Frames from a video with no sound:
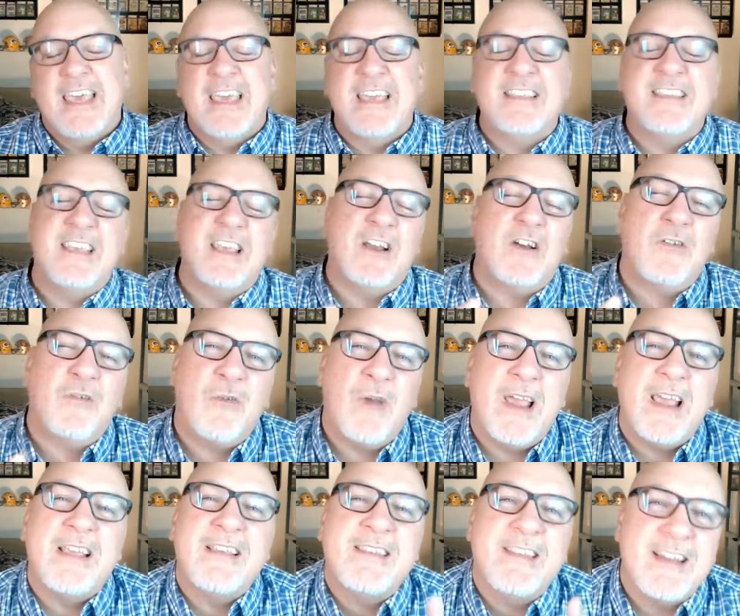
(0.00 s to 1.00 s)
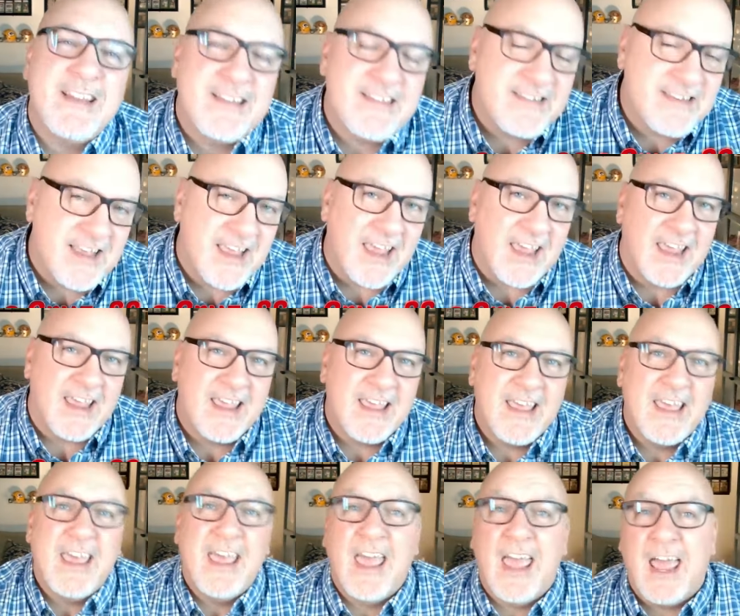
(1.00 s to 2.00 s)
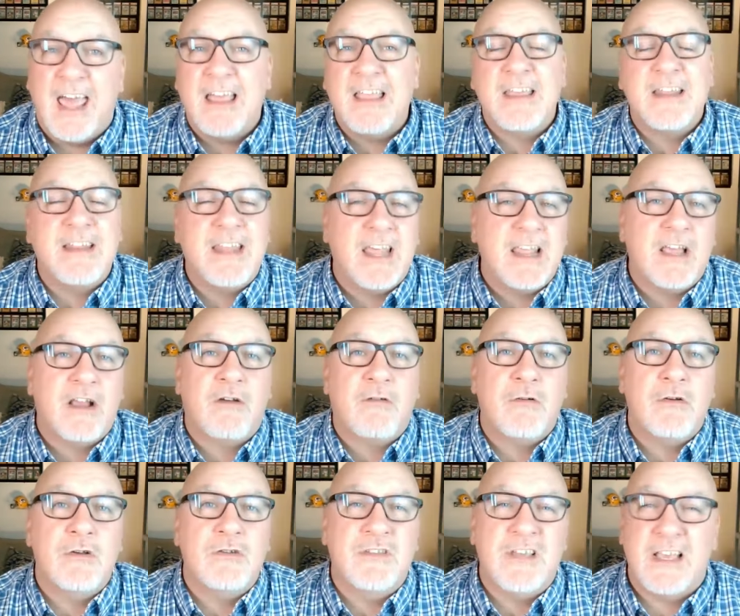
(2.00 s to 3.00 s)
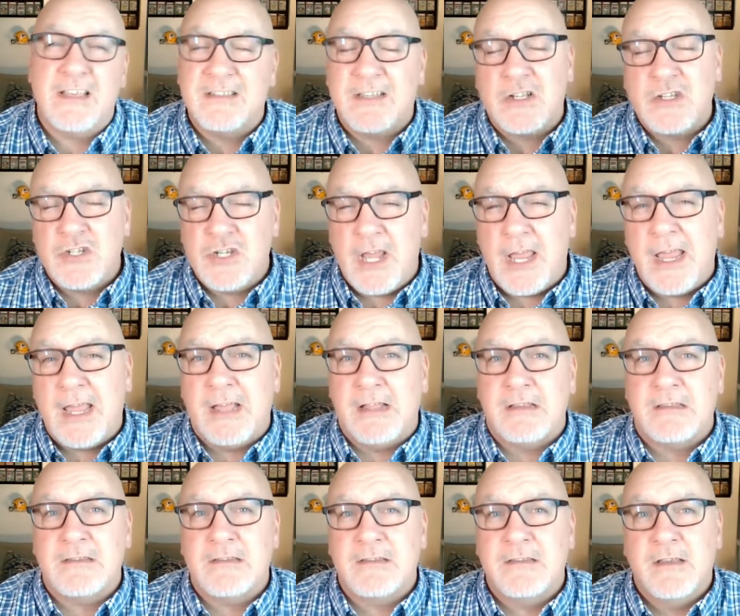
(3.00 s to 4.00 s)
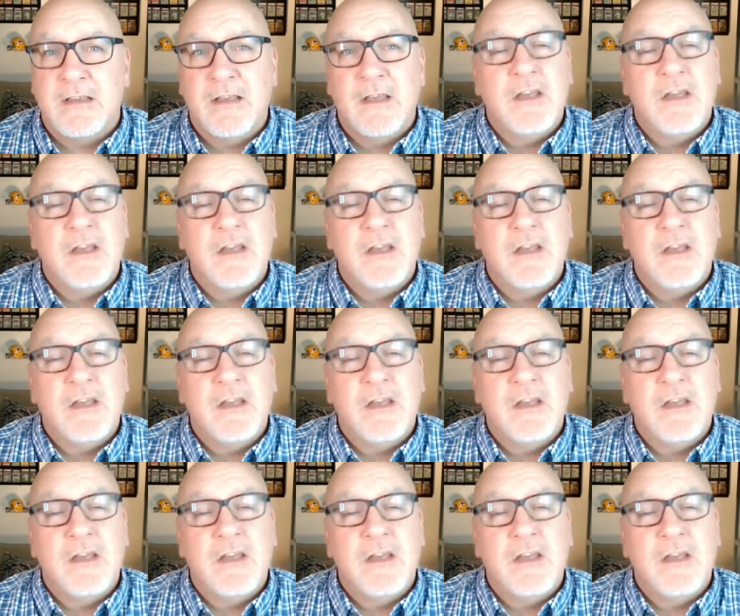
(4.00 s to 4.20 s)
it crazy to say Ellie De La Cruz has a chance